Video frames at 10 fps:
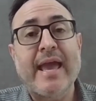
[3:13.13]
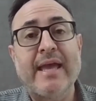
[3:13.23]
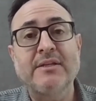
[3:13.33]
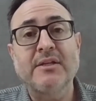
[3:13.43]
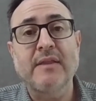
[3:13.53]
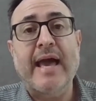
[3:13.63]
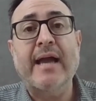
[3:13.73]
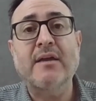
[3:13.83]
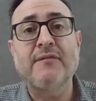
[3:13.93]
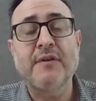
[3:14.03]
and a
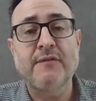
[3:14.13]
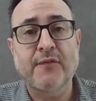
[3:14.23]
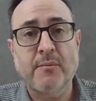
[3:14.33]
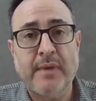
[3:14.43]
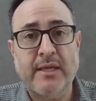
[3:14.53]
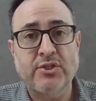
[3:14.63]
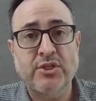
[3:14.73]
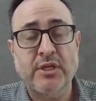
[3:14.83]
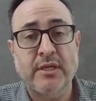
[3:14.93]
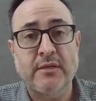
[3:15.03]
lack of
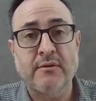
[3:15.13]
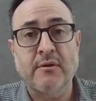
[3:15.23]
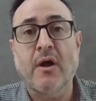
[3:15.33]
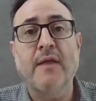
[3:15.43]
information